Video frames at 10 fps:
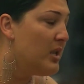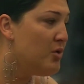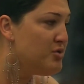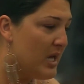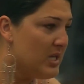
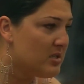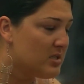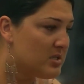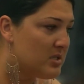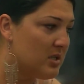know Jason
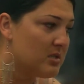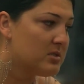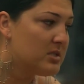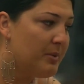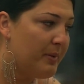is still
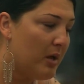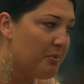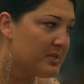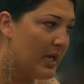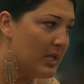deeply
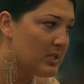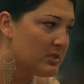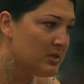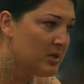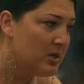upset.
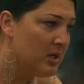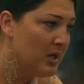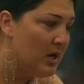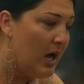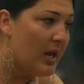
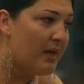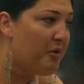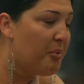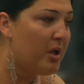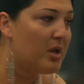And I've
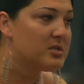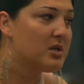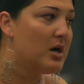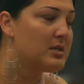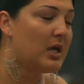
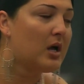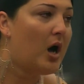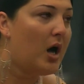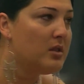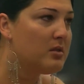apologised. I
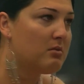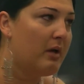can't do